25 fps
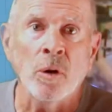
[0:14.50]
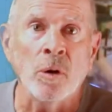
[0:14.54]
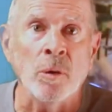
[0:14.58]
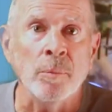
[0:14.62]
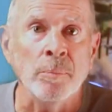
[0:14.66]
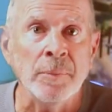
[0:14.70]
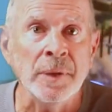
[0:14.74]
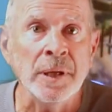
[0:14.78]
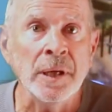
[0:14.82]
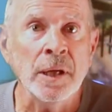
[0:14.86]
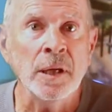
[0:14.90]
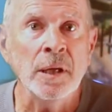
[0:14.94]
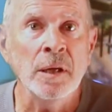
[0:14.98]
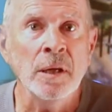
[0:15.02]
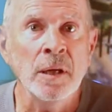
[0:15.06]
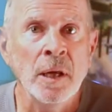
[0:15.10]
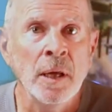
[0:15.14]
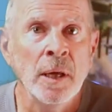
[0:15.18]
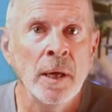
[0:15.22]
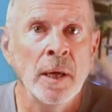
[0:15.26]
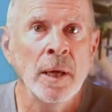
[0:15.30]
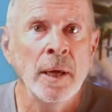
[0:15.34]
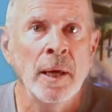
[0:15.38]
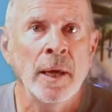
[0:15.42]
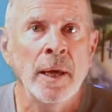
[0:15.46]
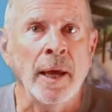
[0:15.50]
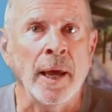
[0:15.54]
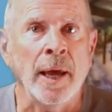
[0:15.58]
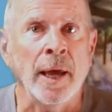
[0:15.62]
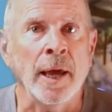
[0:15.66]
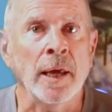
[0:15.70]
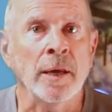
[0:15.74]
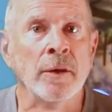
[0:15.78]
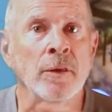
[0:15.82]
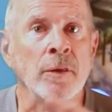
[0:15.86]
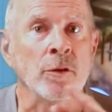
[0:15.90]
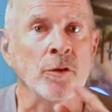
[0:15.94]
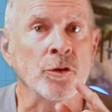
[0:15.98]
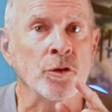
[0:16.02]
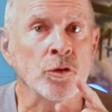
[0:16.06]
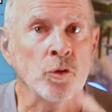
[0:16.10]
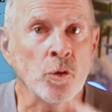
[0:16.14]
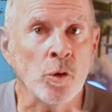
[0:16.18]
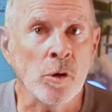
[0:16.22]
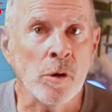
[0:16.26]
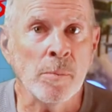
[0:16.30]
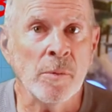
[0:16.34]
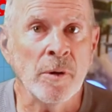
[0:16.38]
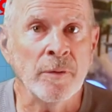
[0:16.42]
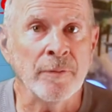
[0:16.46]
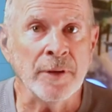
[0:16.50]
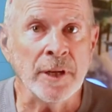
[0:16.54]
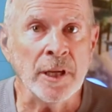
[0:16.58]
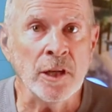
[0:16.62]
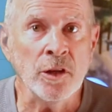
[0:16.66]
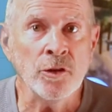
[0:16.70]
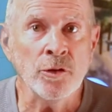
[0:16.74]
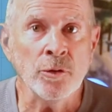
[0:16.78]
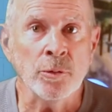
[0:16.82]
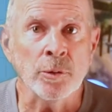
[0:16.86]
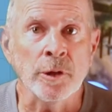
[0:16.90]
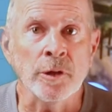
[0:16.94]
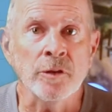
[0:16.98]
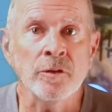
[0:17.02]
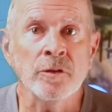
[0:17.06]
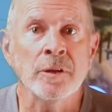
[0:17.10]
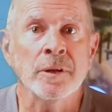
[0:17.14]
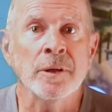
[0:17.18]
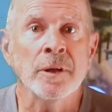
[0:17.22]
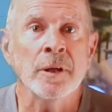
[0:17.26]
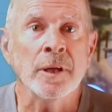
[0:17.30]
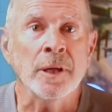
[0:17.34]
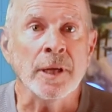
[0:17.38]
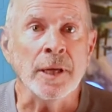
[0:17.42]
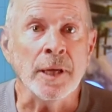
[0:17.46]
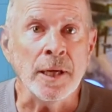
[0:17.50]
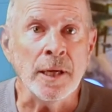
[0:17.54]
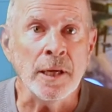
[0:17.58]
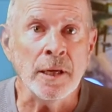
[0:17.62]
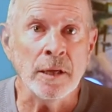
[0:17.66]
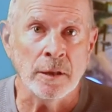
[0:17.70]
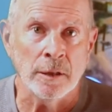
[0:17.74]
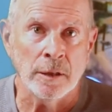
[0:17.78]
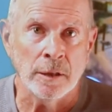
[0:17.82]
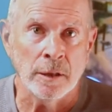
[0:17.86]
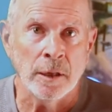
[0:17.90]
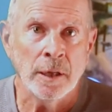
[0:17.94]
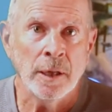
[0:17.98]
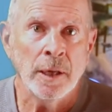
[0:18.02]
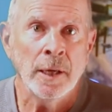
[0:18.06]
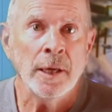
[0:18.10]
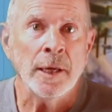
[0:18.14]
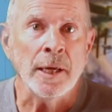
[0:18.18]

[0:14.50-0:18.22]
Hermine, and the storm of interest, Ian.